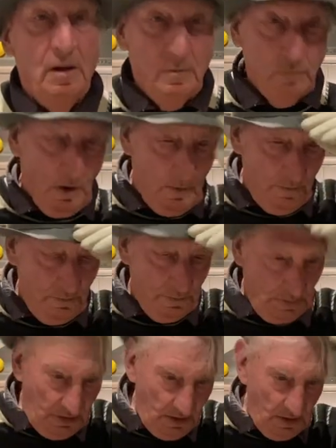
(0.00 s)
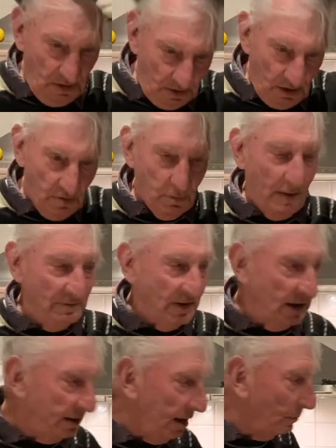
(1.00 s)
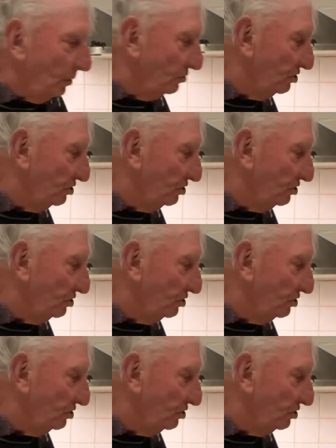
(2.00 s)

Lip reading: Well, there's one that I kept on